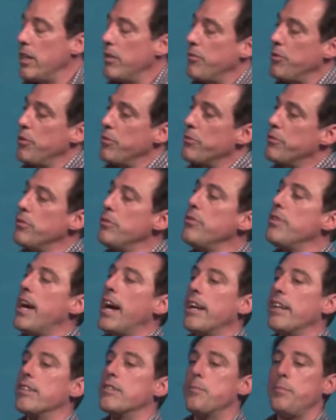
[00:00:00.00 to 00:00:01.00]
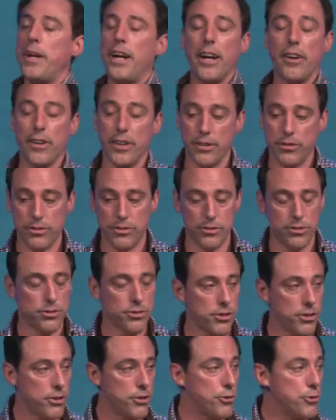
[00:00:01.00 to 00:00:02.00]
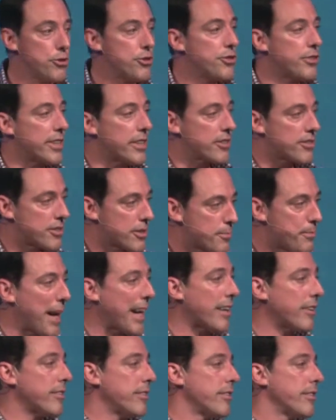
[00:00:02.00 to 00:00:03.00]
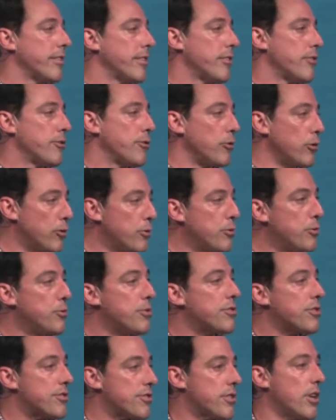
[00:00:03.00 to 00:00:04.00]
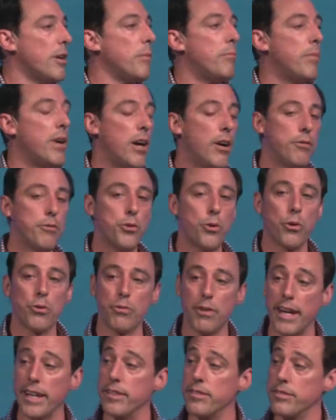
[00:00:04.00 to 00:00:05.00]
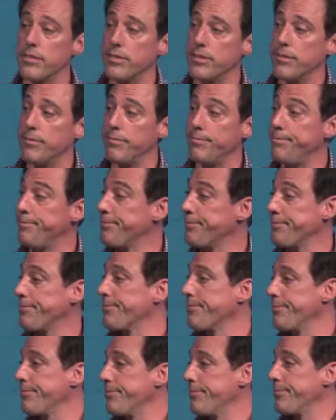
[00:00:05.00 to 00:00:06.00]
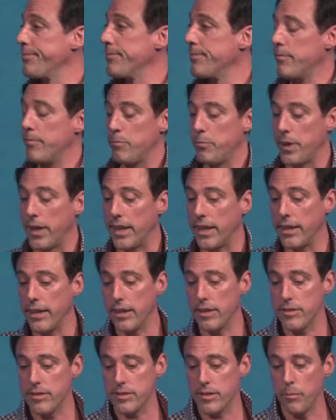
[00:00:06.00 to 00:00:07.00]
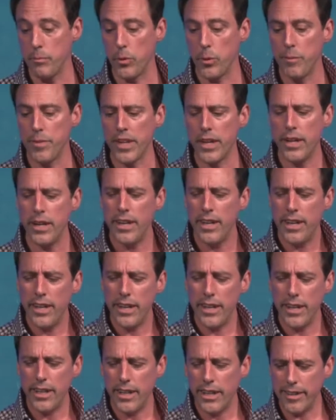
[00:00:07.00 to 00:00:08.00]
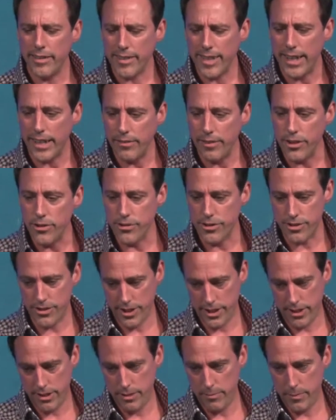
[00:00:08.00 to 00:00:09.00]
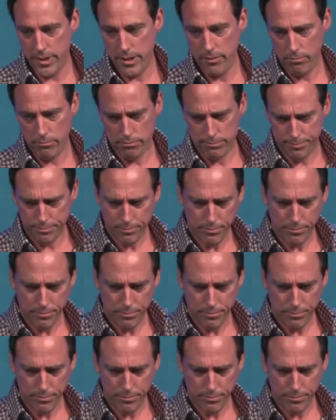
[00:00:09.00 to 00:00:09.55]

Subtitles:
If you do that as parents, you should expect to lose some of your rights. Plain and simple. It's kind of interesting to me.